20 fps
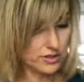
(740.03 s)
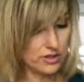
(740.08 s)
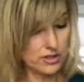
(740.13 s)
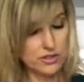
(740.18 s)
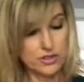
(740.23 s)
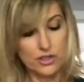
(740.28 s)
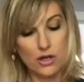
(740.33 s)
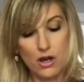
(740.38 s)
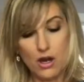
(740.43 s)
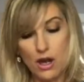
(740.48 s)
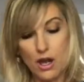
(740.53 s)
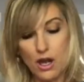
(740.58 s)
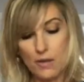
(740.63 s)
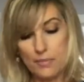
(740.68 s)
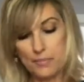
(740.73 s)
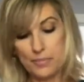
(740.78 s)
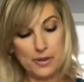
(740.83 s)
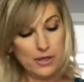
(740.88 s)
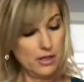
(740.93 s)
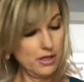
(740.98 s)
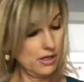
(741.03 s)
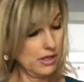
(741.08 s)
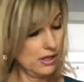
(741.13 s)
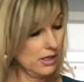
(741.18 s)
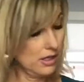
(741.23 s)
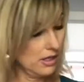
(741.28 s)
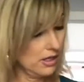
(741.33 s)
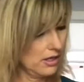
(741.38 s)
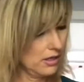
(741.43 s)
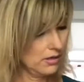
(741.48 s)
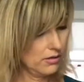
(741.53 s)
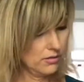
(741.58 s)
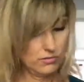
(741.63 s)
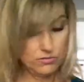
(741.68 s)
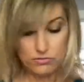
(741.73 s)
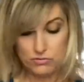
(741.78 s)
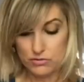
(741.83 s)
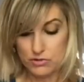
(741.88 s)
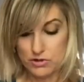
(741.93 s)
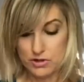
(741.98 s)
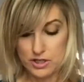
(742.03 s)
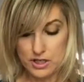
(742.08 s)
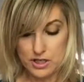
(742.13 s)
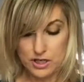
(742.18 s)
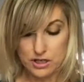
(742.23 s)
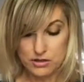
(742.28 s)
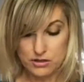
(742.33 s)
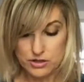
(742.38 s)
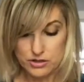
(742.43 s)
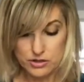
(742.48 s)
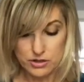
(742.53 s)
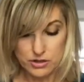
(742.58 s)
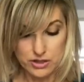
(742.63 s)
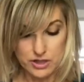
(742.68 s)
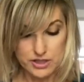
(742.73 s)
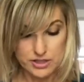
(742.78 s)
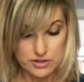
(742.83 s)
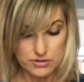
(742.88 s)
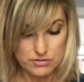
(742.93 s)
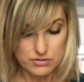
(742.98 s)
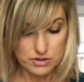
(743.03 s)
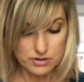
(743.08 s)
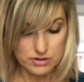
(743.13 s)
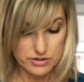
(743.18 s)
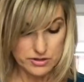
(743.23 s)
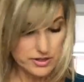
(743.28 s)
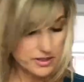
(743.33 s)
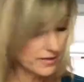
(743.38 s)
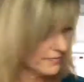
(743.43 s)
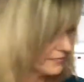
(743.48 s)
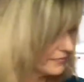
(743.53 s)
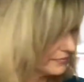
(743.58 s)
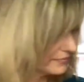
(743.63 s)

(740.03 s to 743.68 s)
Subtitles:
on top. Oh, good thing I cooked all these noodles.